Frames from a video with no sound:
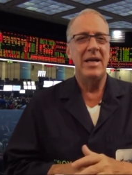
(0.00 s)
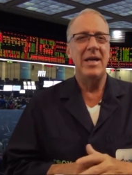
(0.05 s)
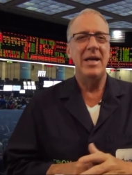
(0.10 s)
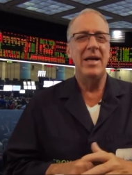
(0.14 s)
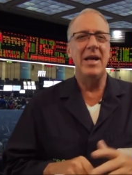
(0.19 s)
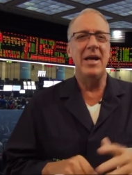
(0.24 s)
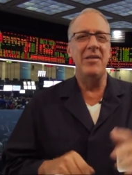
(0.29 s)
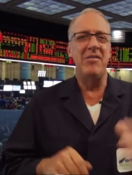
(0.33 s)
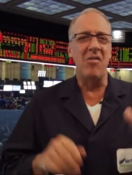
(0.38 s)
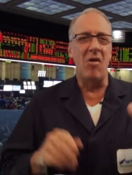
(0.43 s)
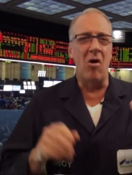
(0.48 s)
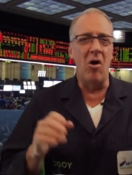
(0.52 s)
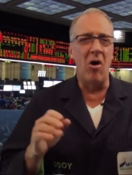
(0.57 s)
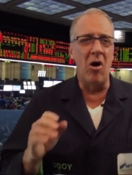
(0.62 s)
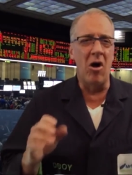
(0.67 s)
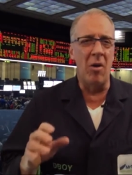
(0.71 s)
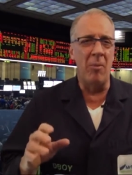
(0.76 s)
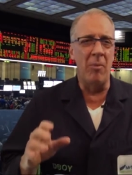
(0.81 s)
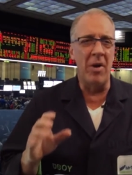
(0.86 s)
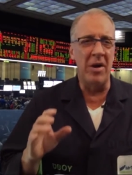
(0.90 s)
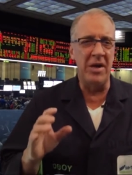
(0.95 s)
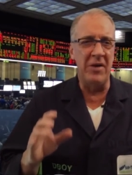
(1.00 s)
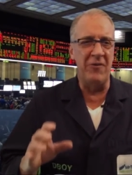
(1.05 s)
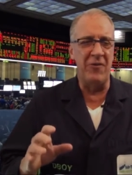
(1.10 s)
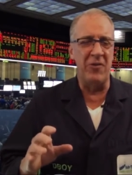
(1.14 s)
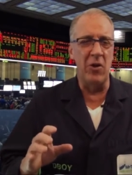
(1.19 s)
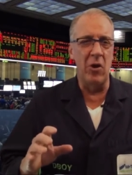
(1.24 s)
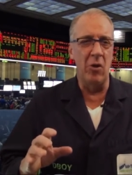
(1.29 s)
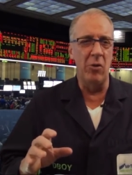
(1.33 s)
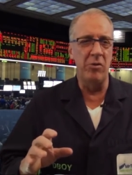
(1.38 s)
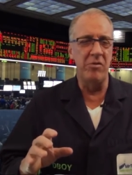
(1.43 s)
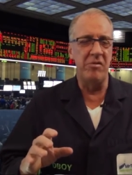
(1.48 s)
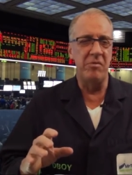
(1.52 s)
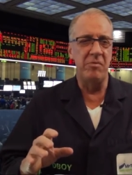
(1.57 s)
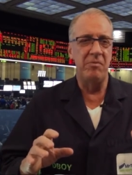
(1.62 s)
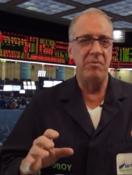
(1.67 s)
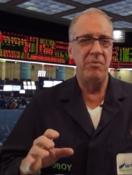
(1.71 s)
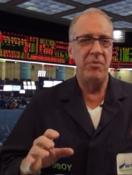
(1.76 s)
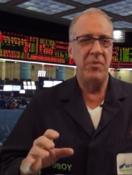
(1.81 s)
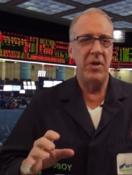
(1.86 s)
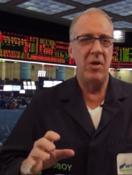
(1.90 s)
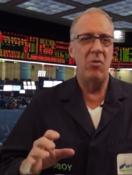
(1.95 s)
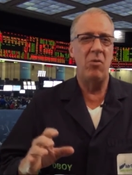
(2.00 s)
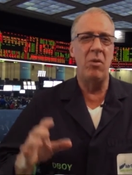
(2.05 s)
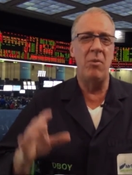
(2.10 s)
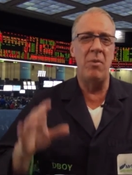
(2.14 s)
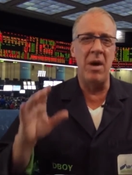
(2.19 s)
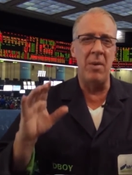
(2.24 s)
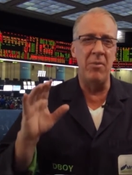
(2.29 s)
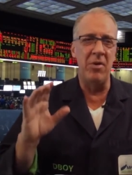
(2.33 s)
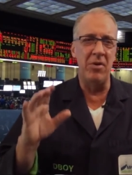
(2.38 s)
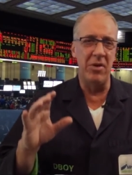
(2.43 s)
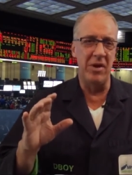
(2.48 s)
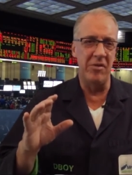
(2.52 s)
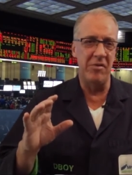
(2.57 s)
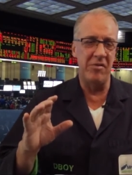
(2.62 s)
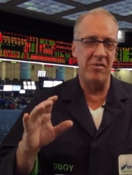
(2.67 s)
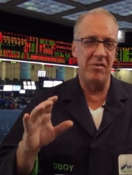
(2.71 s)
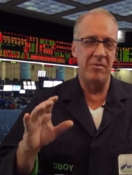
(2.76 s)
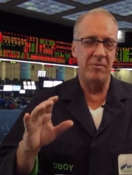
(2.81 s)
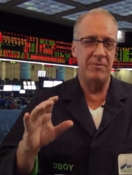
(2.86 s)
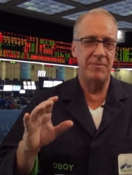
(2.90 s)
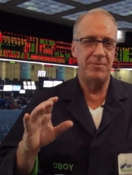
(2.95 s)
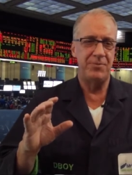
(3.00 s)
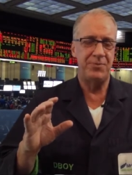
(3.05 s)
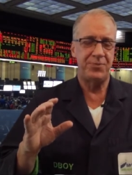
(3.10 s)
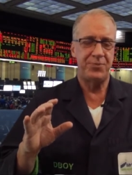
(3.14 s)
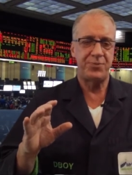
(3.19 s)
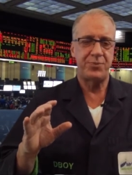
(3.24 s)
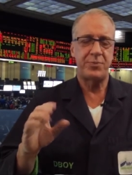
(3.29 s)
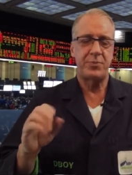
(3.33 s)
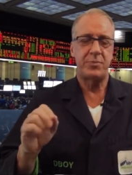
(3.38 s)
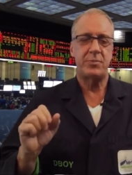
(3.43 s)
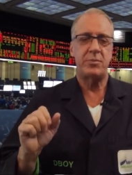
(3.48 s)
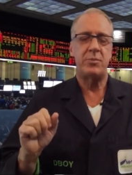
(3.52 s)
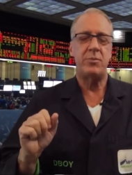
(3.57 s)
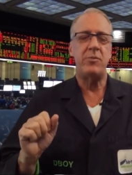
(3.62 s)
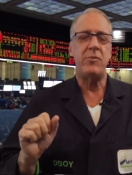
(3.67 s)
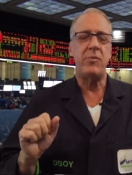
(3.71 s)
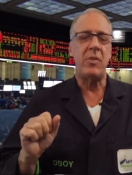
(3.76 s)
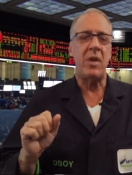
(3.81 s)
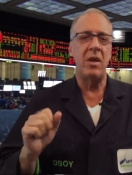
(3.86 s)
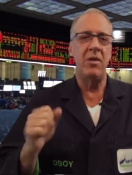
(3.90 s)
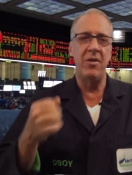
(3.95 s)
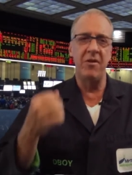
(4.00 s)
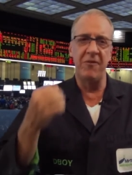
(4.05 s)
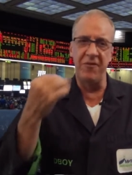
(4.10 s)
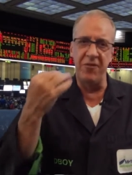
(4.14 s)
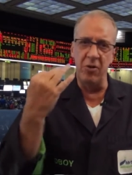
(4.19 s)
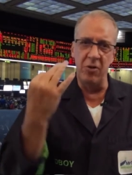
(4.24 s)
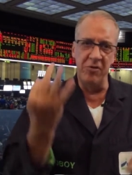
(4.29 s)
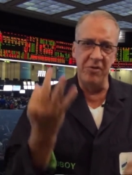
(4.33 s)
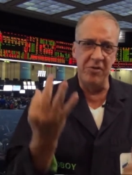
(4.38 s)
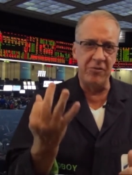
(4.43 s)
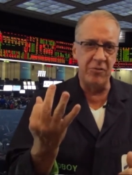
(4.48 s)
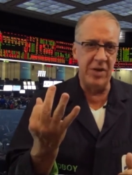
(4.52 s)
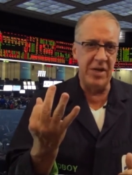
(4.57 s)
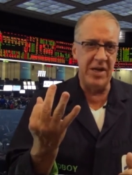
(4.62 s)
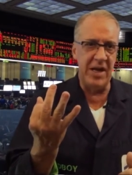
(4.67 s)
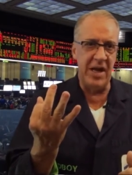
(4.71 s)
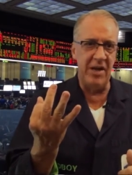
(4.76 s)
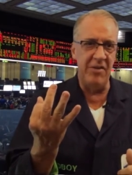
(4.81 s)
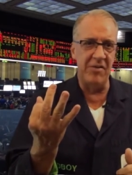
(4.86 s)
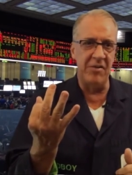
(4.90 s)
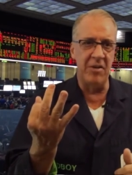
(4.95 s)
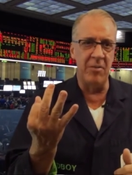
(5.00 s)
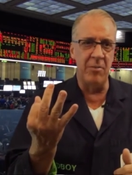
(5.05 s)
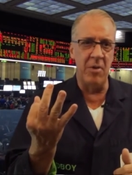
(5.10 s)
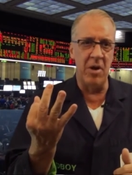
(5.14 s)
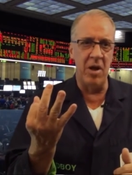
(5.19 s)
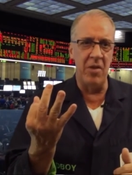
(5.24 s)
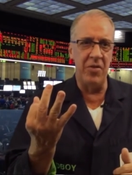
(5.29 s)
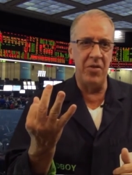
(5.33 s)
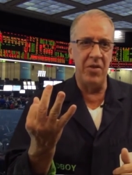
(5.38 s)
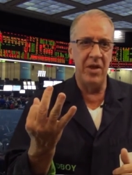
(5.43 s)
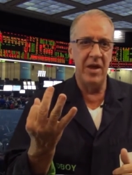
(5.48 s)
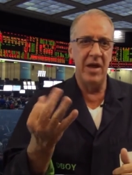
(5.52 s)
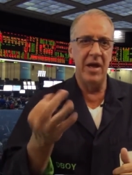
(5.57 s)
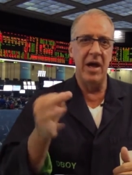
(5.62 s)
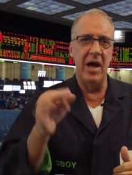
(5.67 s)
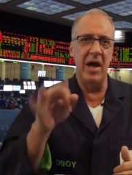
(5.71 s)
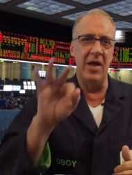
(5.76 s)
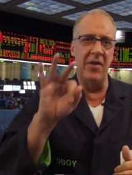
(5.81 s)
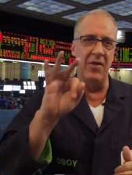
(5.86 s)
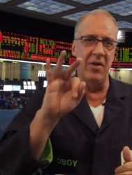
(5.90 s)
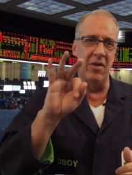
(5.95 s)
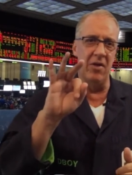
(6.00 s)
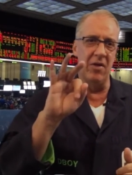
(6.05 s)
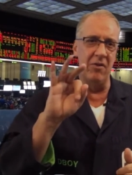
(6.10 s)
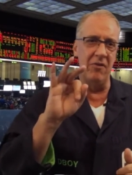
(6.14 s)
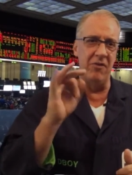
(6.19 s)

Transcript: It's all money flows. Remember this: the first 3 days of the month and the